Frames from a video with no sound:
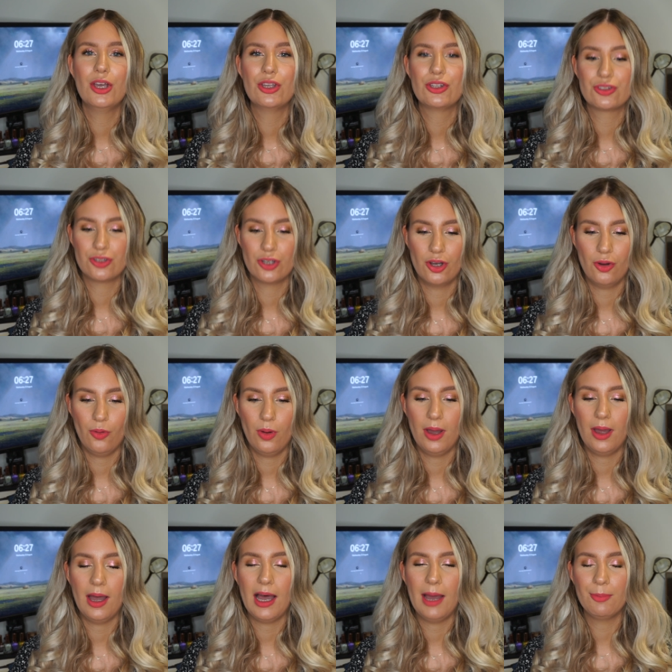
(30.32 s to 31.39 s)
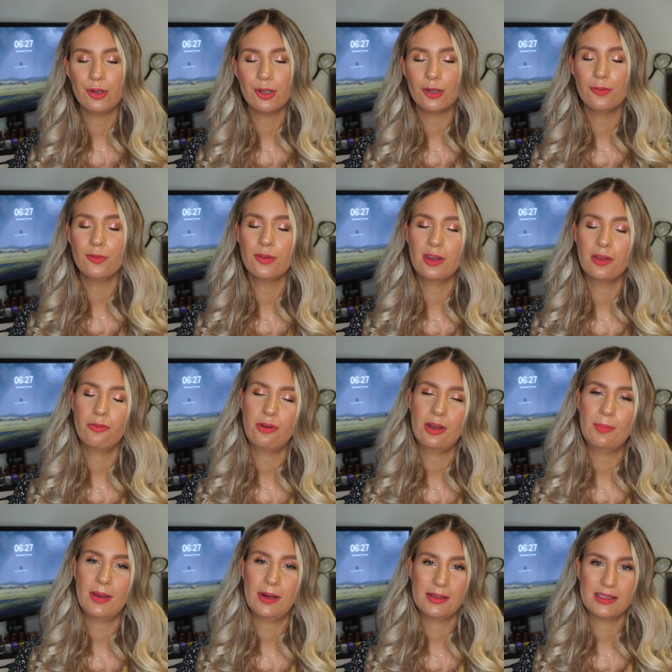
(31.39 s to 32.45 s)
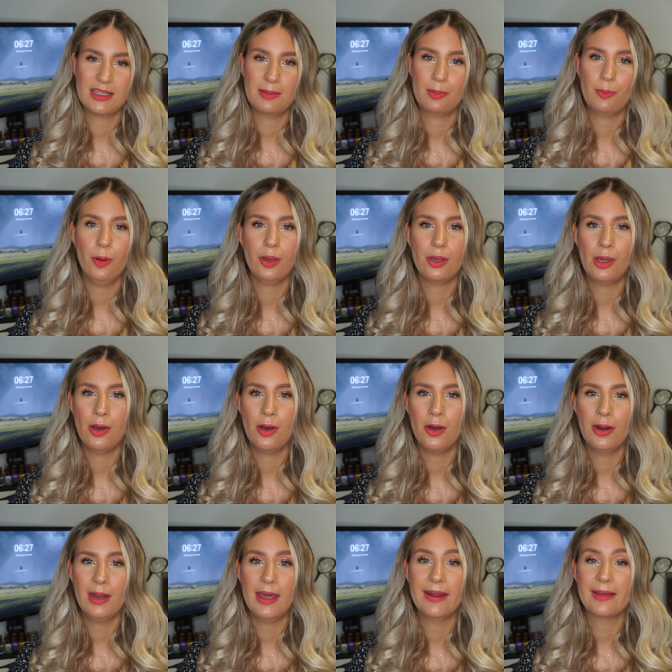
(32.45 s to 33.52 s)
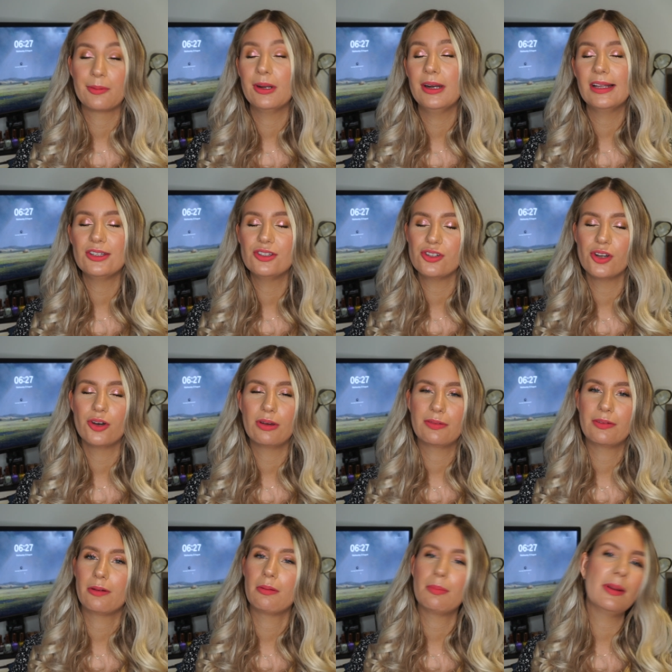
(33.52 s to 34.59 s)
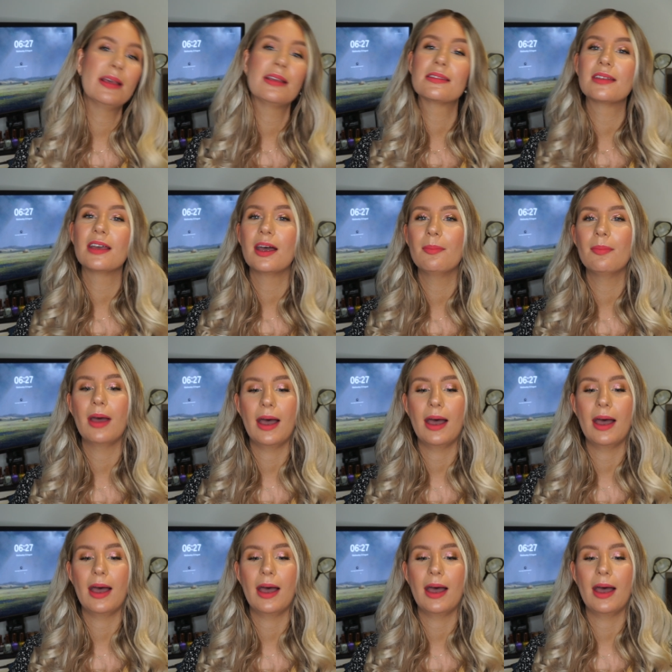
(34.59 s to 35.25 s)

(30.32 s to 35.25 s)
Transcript: So I'm going to go through the three palettes that I've been working on and I'm going to let you know if I replaced them